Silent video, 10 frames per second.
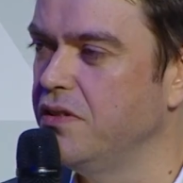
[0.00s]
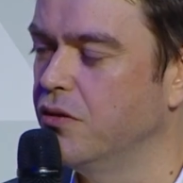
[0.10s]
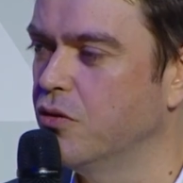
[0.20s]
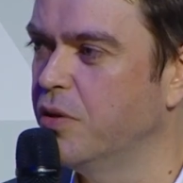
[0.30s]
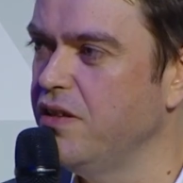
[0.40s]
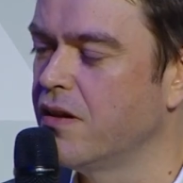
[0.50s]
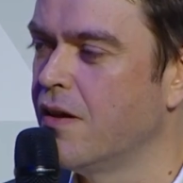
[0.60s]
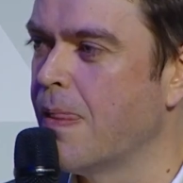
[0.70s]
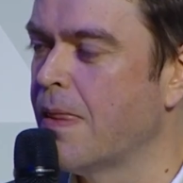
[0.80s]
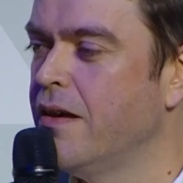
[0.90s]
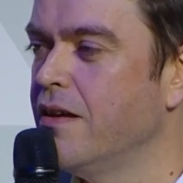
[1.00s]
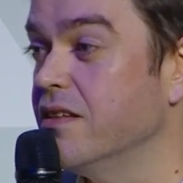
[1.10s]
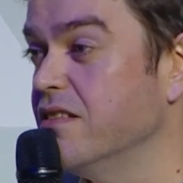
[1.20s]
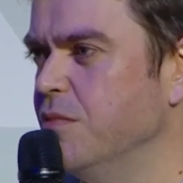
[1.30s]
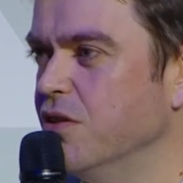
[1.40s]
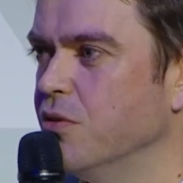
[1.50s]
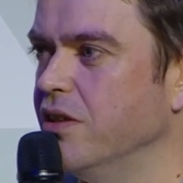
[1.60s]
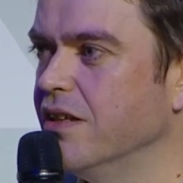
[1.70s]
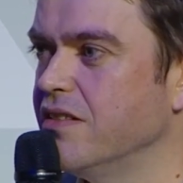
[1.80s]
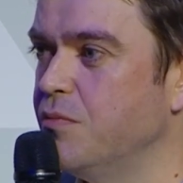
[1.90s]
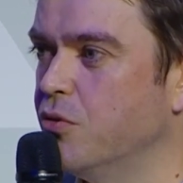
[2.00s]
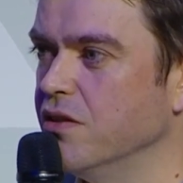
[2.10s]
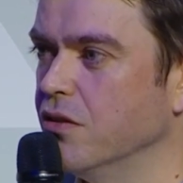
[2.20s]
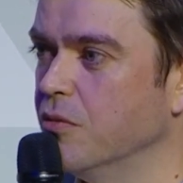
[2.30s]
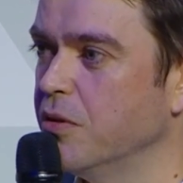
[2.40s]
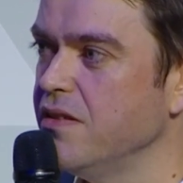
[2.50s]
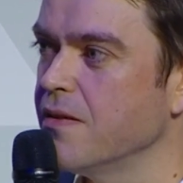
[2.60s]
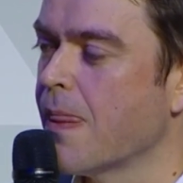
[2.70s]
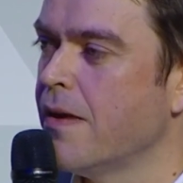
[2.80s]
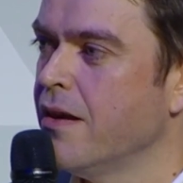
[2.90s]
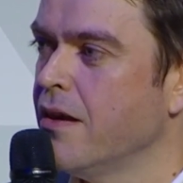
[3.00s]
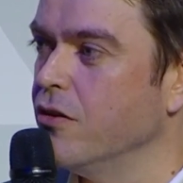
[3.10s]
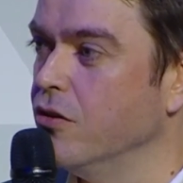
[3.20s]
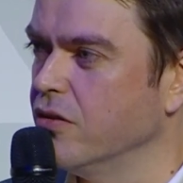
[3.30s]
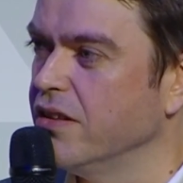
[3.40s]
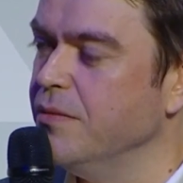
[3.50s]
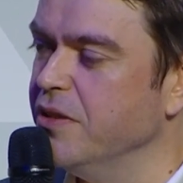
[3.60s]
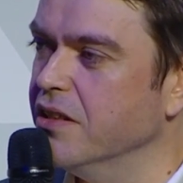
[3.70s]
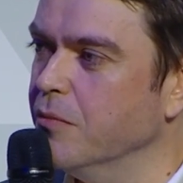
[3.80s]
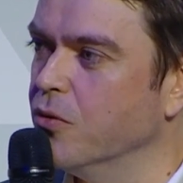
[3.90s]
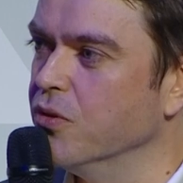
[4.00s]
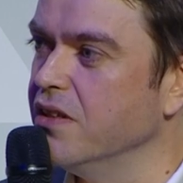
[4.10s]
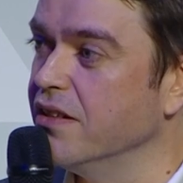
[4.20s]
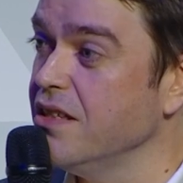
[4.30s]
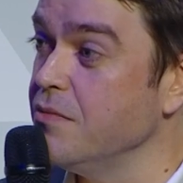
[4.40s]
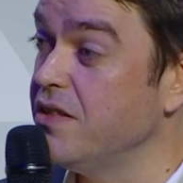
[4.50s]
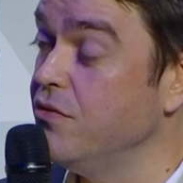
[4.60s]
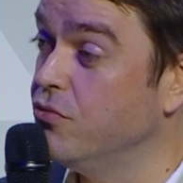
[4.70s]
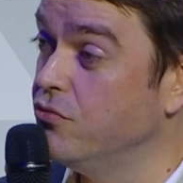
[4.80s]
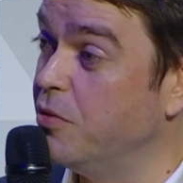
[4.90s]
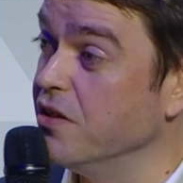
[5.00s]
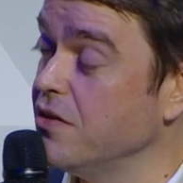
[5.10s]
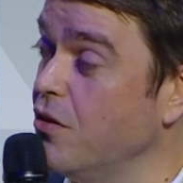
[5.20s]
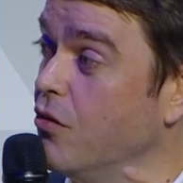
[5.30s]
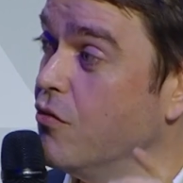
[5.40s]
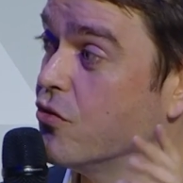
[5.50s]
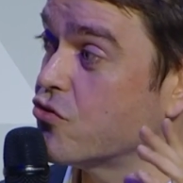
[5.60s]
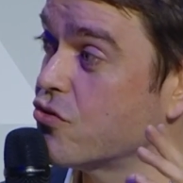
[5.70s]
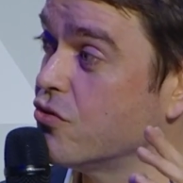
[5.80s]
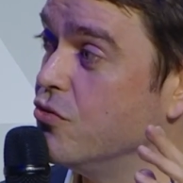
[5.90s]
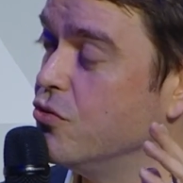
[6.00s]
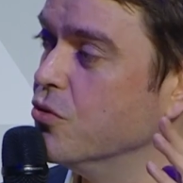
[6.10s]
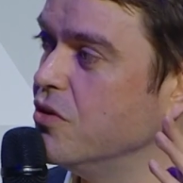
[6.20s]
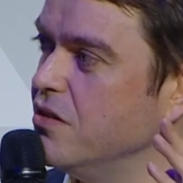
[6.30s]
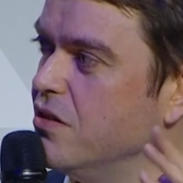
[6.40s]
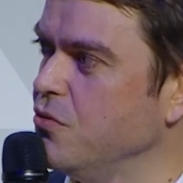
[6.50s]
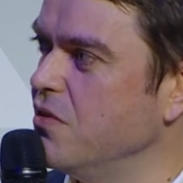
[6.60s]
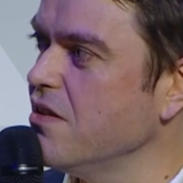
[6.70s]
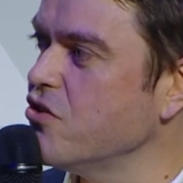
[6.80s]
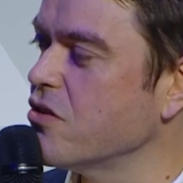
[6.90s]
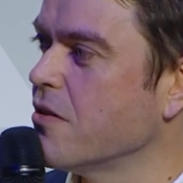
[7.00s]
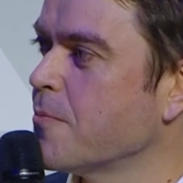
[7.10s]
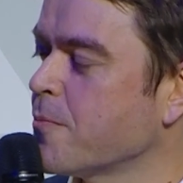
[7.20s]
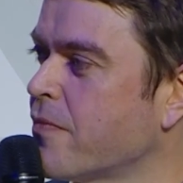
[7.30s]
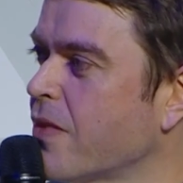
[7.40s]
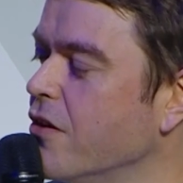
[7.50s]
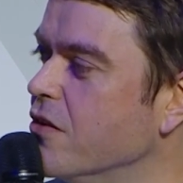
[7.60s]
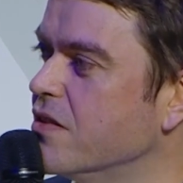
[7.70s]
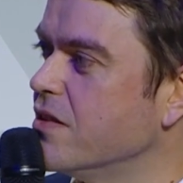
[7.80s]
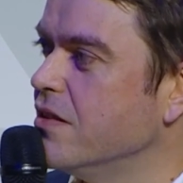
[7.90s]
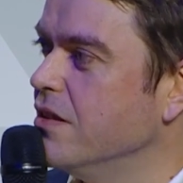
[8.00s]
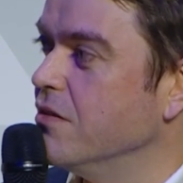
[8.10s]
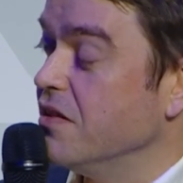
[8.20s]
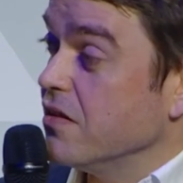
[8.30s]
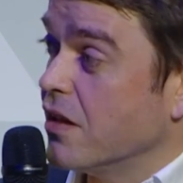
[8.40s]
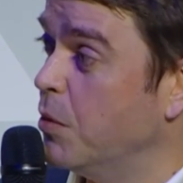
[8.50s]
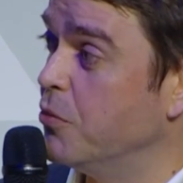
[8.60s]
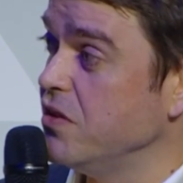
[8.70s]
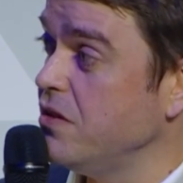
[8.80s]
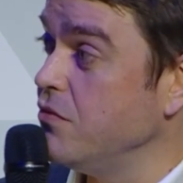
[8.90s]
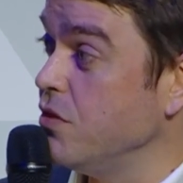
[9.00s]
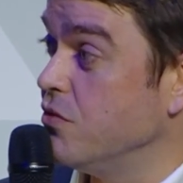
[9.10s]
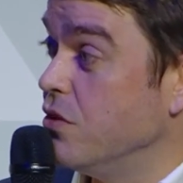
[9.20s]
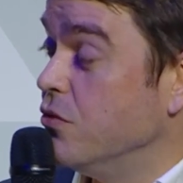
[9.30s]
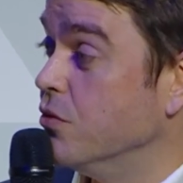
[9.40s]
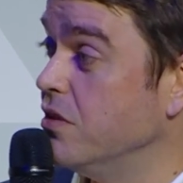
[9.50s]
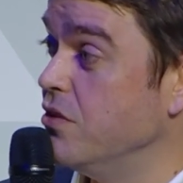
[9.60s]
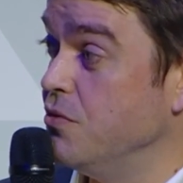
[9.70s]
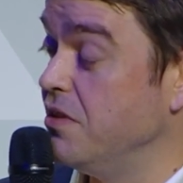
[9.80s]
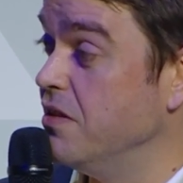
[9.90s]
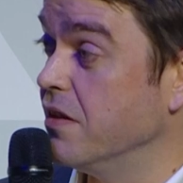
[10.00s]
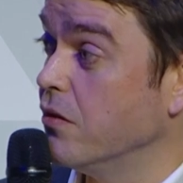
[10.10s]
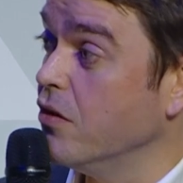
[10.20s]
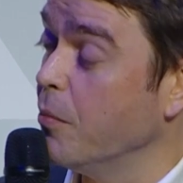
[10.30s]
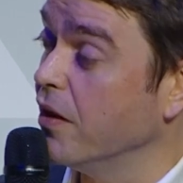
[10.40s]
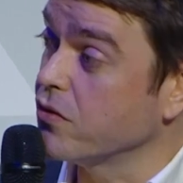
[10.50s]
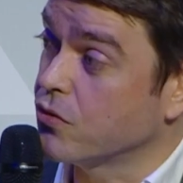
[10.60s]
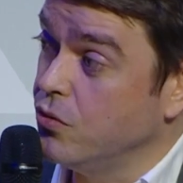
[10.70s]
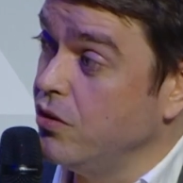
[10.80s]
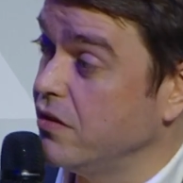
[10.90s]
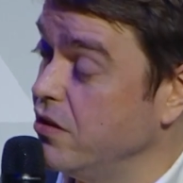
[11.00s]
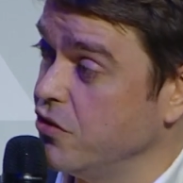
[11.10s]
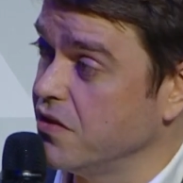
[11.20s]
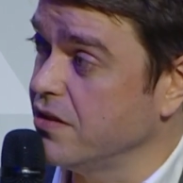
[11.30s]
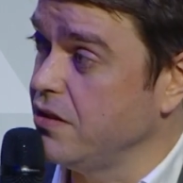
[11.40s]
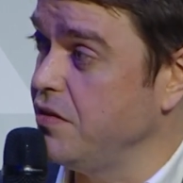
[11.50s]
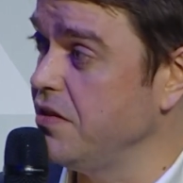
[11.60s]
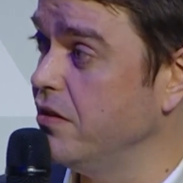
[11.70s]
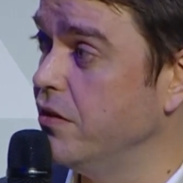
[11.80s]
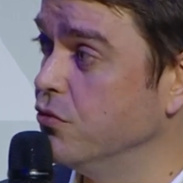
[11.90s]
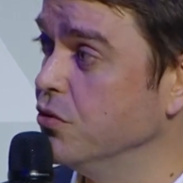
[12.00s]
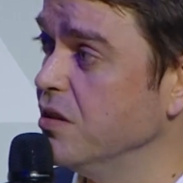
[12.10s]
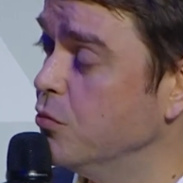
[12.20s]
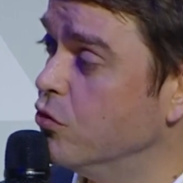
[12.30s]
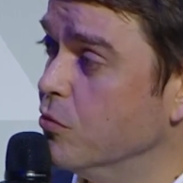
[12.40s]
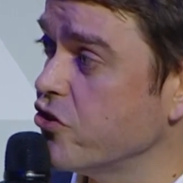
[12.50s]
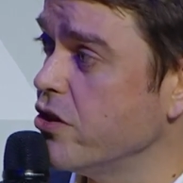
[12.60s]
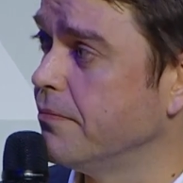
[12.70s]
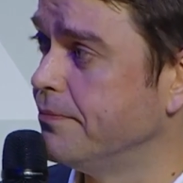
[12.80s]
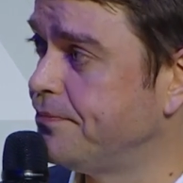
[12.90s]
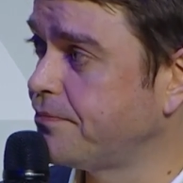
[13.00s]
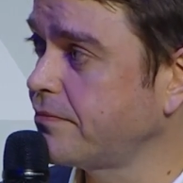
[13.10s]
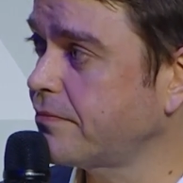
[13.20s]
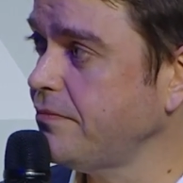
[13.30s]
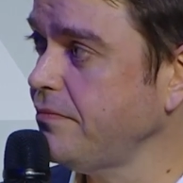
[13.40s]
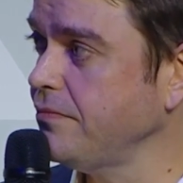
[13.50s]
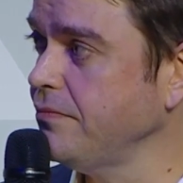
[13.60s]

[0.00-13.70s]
is an anticipation of the profits that can be generated. And of course, that's going to be, if you look at the use case, it's extremely positive. If you're a user, because AI is going to cost less.